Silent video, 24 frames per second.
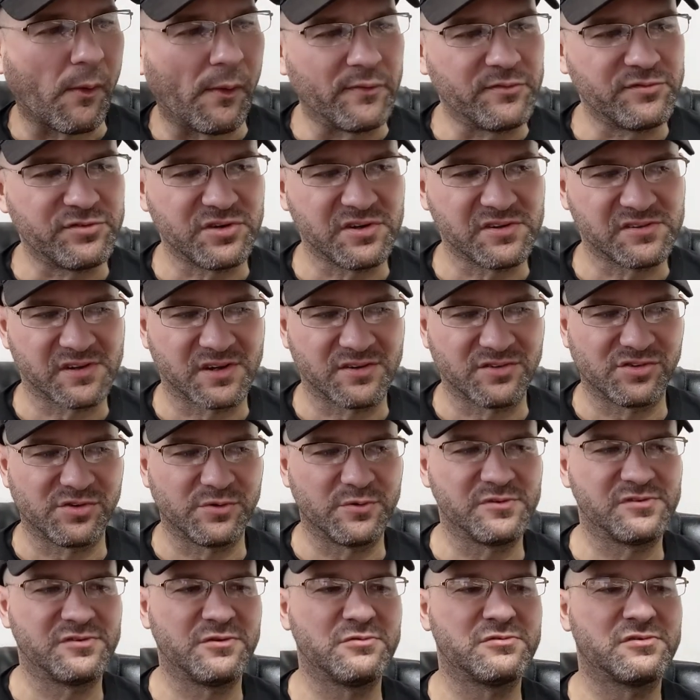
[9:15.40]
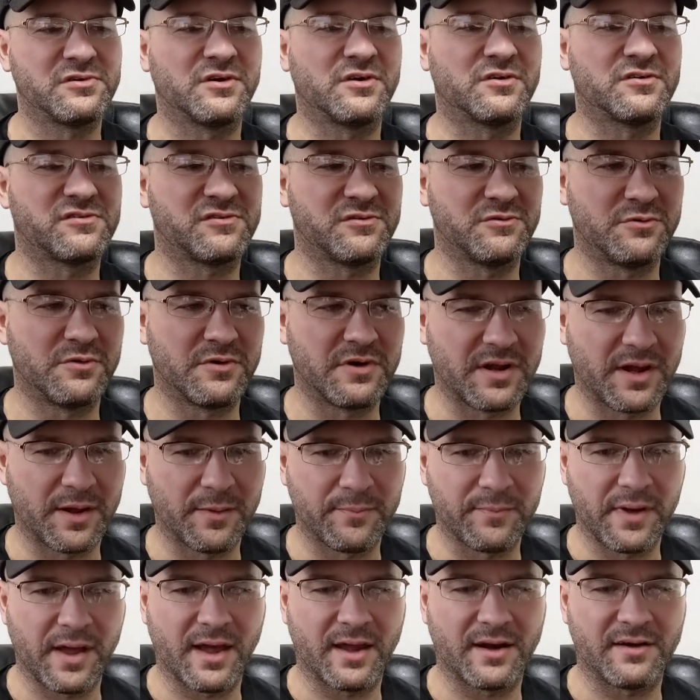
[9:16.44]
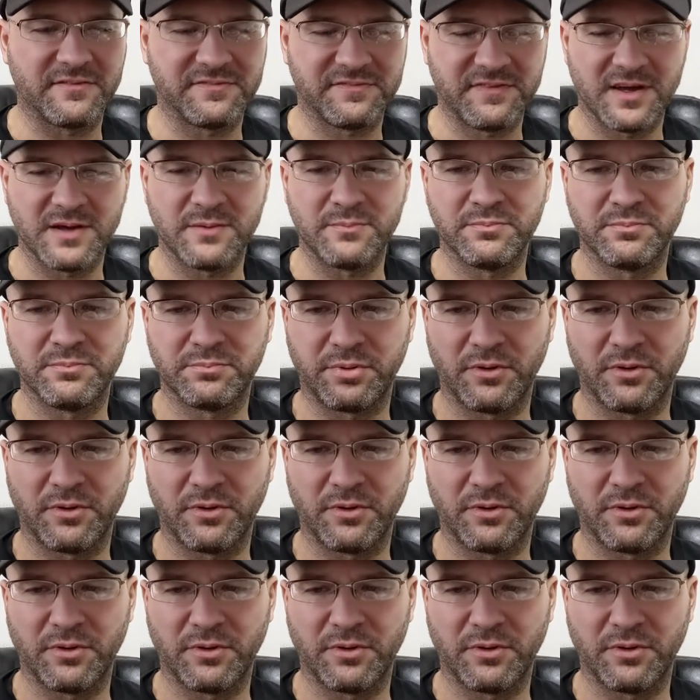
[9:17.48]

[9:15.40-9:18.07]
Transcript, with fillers: and she said she was using a pseudonym and a fake